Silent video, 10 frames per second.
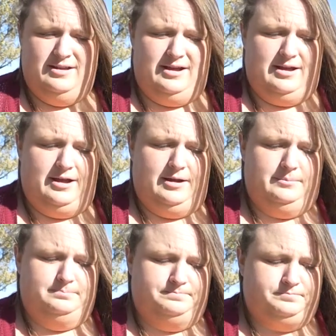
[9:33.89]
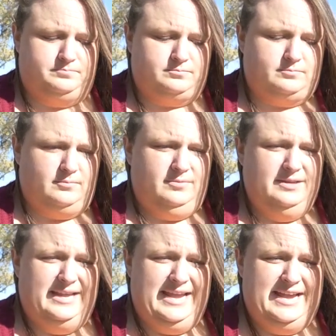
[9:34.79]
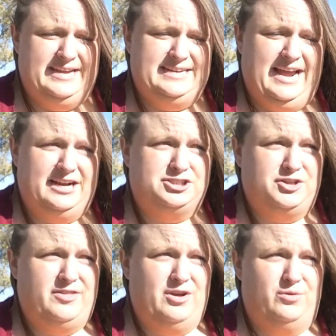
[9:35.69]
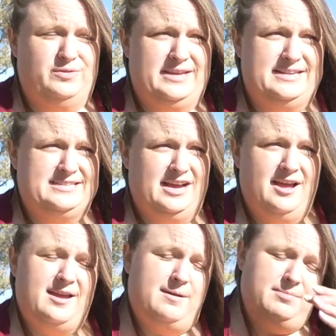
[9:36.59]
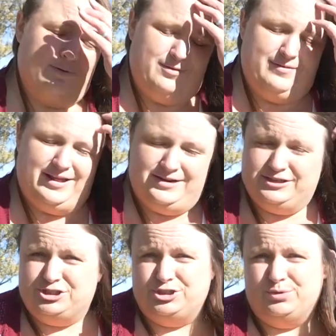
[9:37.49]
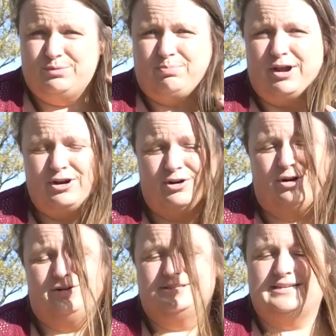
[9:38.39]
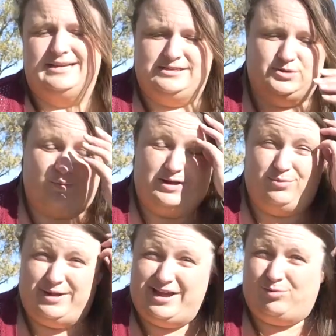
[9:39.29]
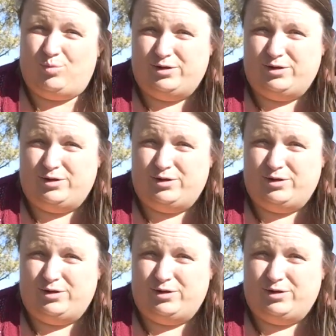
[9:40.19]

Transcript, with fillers: Um, and actually, the only time that we've had an issue with predators is when we had